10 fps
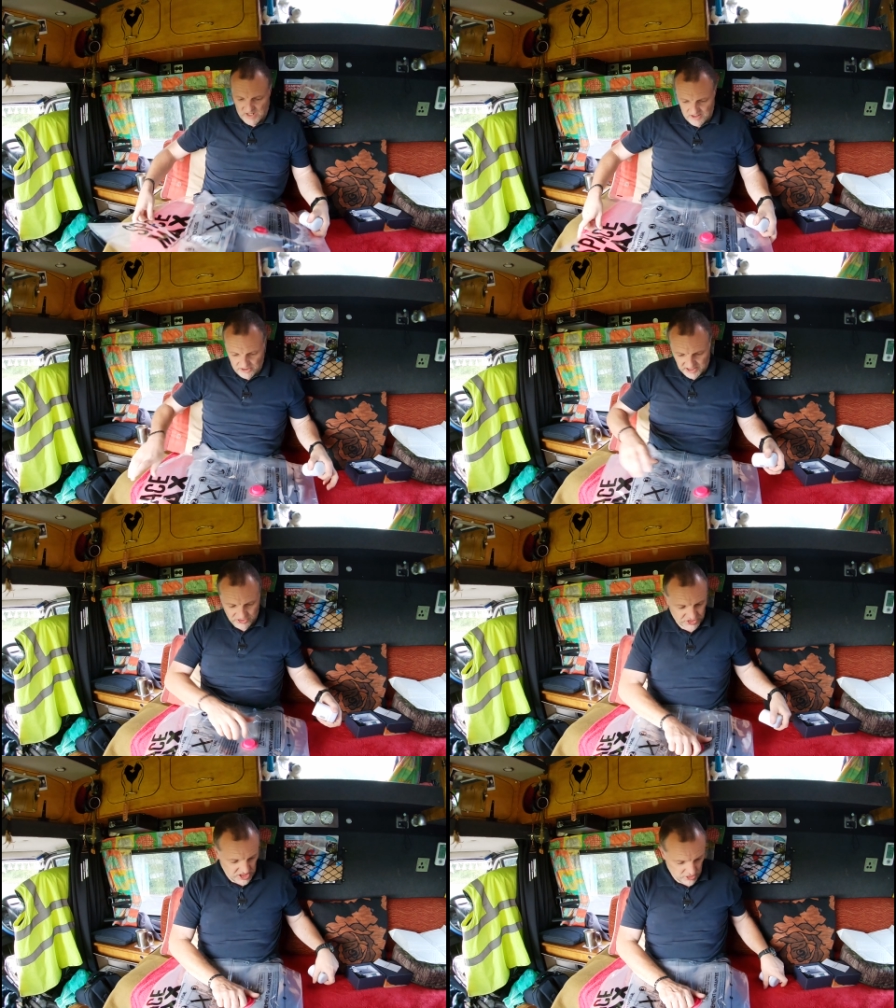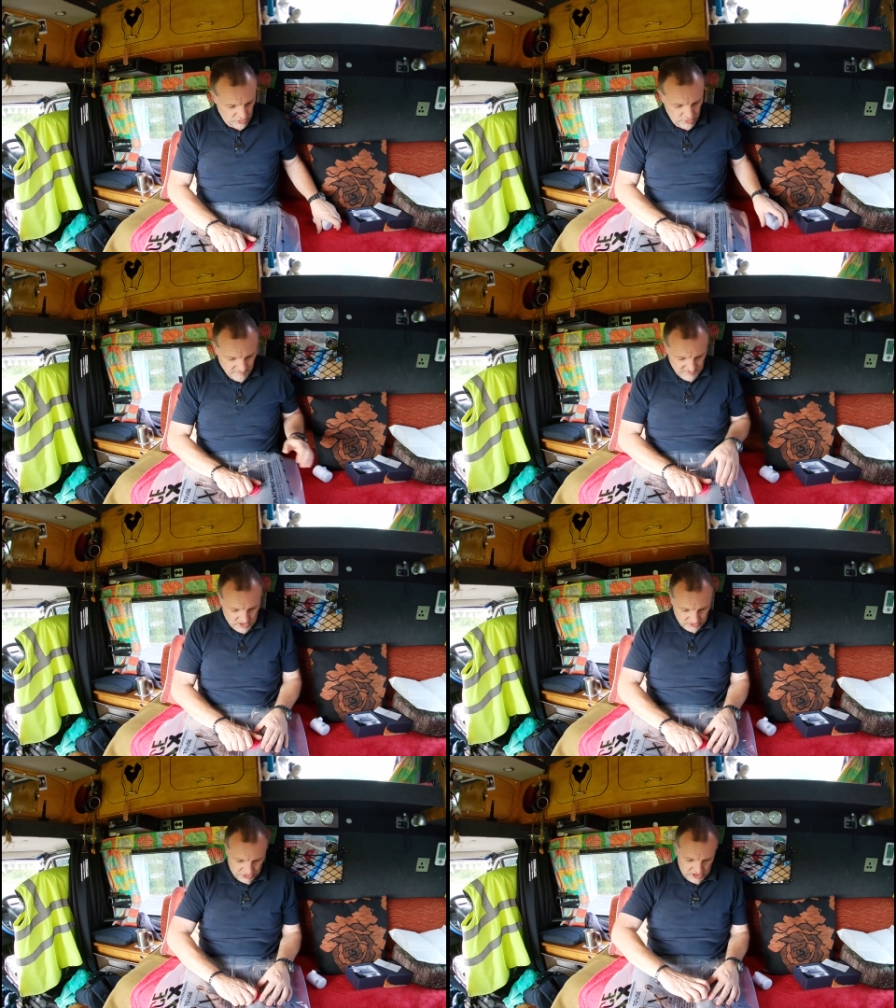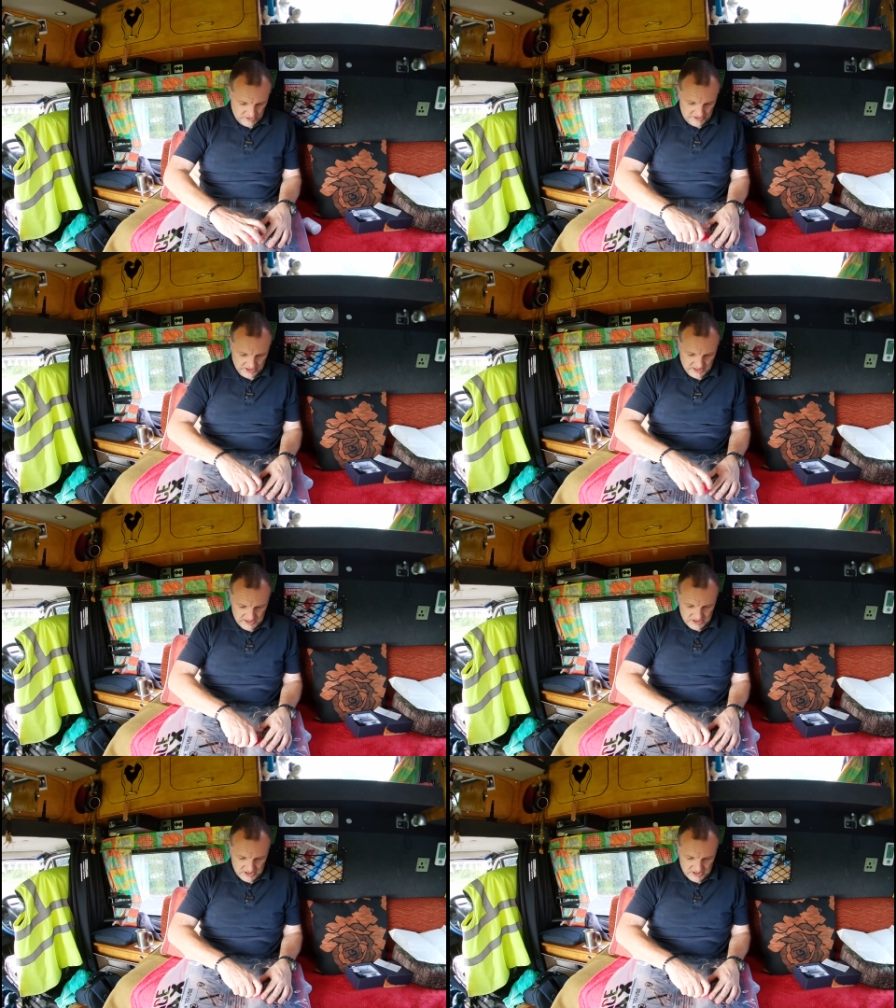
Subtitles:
like so. I'll show you, look.